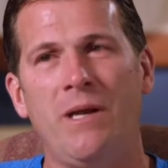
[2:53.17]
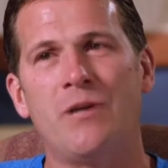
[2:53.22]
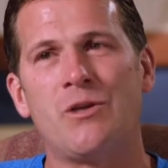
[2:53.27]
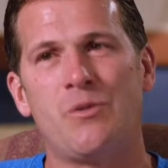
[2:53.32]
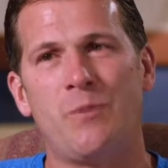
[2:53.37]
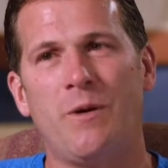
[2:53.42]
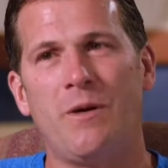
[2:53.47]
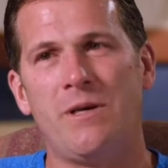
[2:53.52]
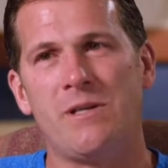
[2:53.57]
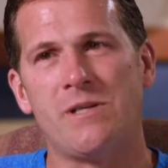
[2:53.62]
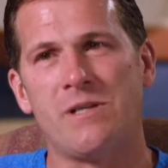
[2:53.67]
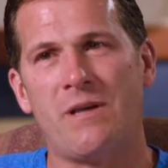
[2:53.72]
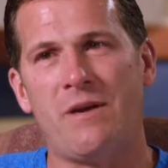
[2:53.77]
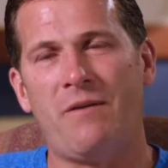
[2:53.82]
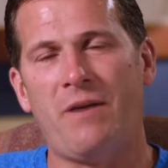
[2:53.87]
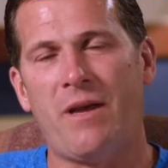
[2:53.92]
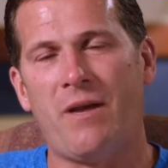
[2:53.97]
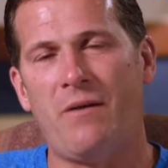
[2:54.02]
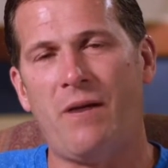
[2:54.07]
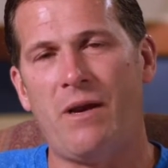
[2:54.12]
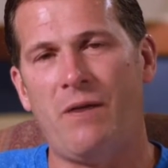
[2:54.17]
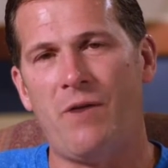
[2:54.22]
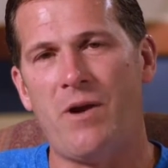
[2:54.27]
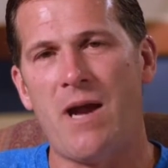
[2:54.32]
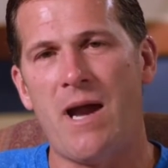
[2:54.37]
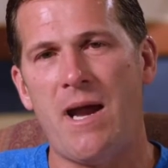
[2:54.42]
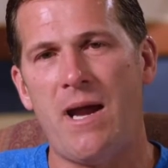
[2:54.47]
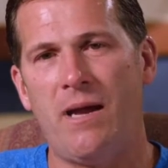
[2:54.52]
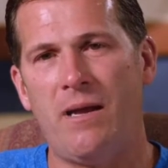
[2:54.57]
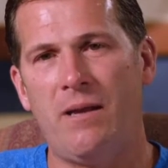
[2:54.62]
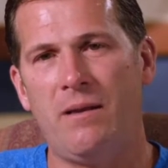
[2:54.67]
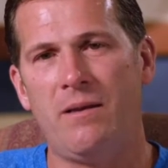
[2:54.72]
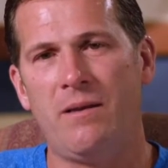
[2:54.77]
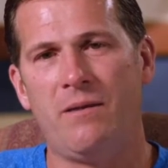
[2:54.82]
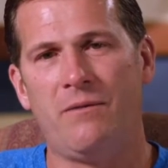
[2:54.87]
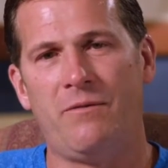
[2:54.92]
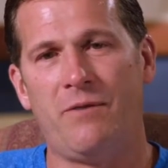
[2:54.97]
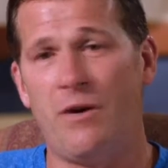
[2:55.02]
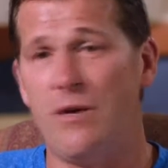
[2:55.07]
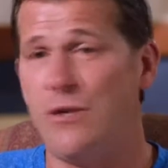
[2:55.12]
experiences I've ever had,
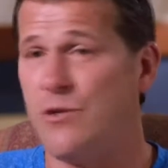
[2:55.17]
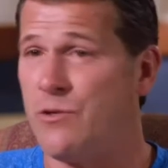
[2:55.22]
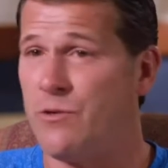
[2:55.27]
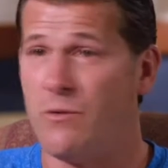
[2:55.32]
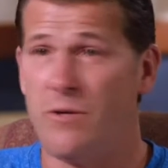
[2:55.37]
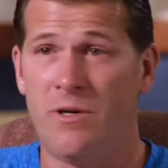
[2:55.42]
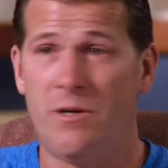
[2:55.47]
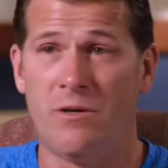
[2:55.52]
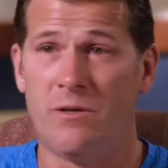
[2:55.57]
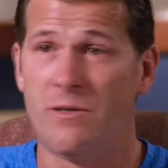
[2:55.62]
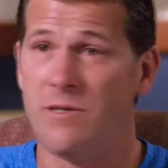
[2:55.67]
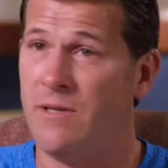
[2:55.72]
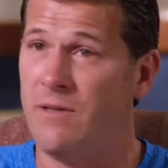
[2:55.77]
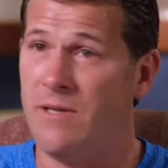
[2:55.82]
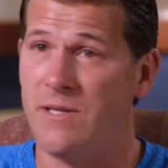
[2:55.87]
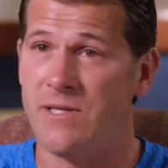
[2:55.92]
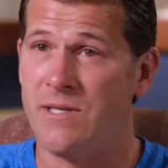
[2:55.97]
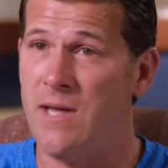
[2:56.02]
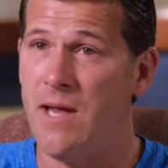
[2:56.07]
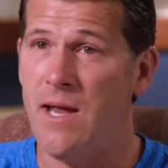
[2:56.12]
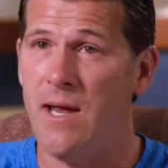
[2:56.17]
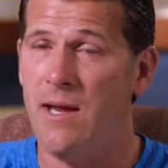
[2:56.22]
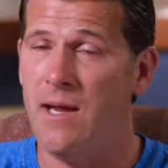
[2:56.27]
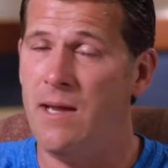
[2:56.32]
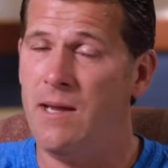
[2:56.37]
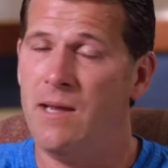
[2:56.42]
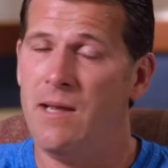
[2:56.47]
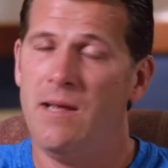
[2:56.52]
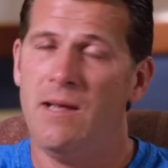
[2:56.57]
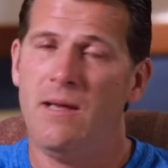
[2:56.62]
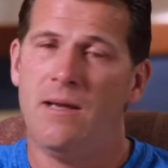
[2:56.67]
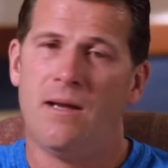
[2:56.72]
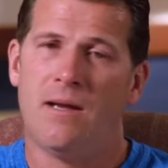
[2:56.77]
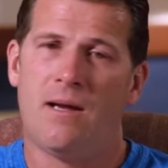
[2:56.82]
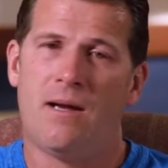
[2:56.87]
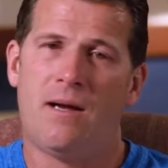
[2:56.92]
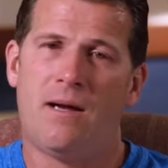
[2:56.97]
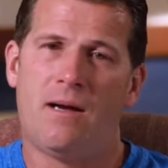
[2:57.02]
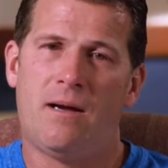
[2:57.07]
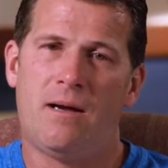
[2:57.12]
very surreal to this day,
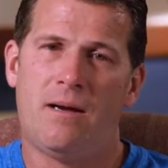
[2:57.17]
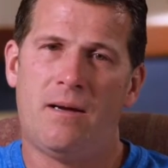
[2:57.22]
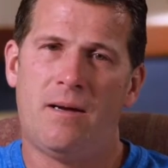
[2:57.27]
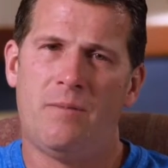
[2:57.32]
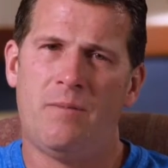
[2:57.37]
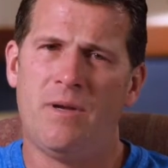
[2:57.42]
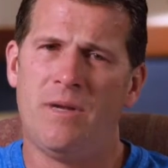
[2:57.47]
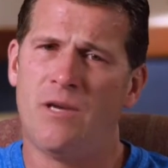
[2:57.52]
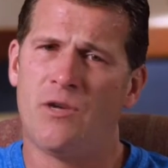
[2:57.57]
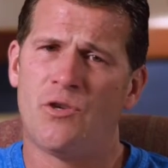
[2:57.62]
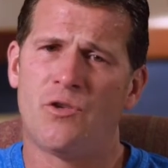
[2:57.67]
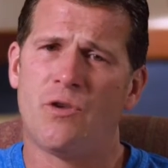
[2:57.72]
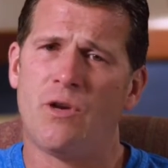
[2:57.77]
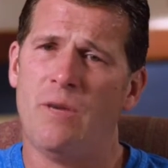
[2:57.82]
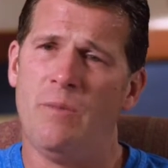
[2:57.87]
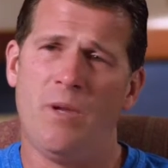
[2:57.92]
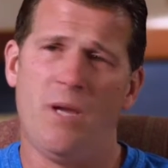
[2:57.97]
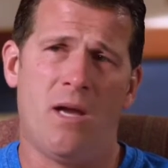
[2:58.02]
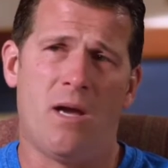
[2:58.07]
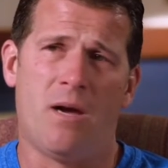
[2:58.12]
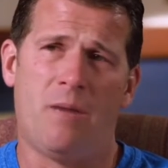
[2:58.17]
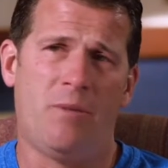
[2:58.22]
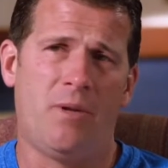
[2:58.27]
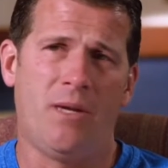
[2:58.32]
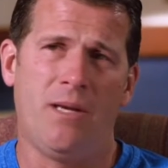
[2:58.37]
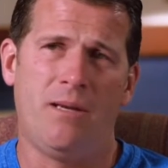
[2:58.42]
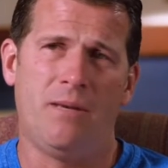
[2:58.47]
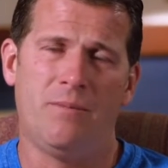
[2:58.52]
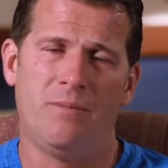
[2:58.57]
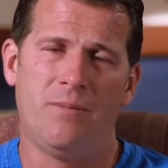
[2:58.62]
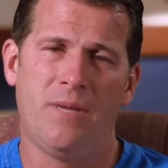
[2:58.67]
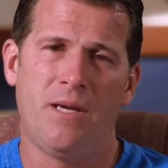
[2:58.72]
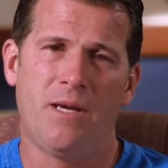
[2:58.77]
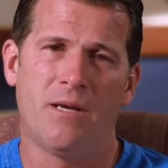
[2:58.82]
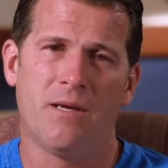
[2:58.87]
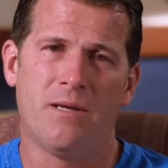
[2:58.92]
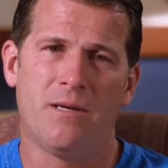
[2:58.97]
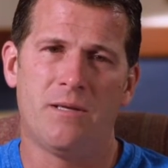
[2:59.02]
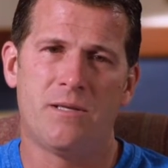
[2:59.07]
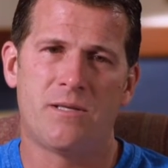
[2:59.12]
but extremely humbling
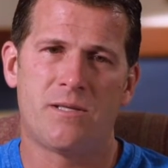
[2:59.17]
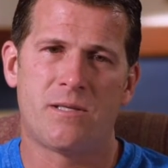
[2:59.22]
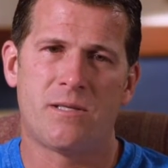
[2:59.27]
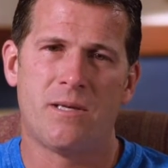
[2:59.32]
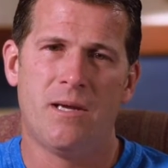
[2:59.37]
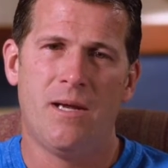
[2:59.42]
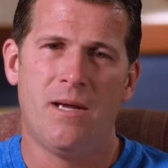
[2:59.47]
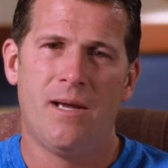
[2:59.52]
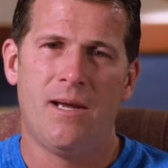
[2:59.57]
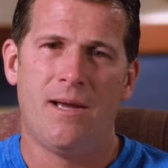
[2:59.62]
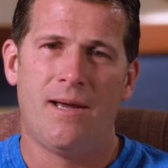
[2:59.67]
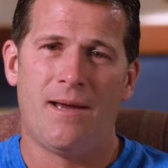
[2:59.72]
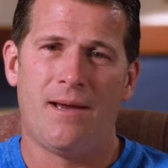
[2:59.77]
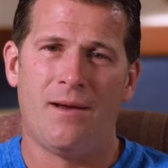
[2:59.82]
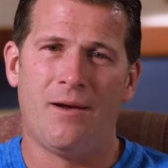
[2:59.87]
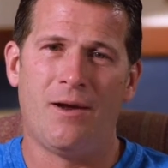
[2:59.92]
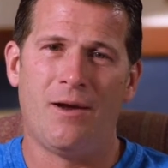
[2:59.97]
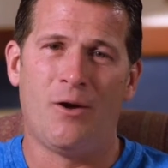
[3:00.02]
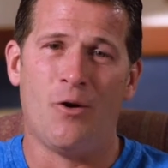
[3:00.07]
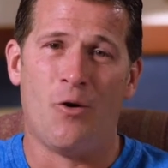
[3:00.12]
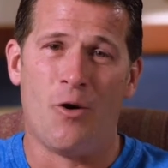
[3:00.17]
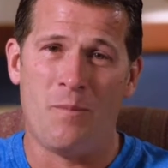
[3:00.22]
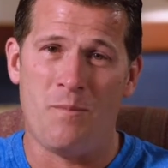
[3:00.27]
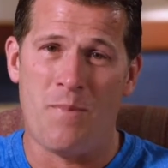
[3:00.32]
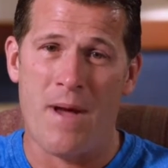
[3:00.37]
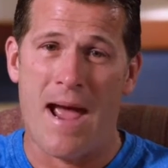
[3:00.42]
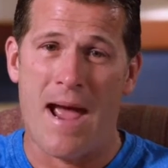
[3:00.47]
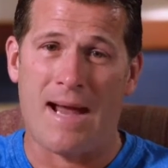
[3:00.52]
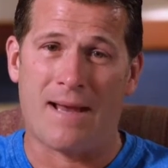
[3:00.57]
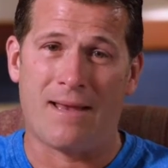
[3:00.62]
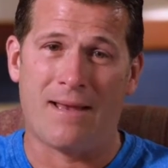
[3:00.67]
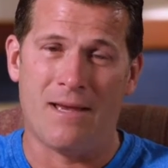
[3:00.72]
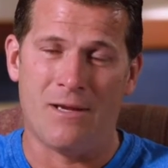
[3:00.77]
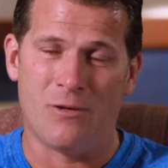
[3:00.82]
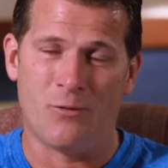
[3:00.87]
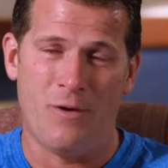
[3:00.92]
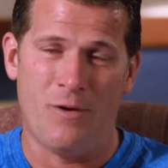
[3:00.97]
because going back, as we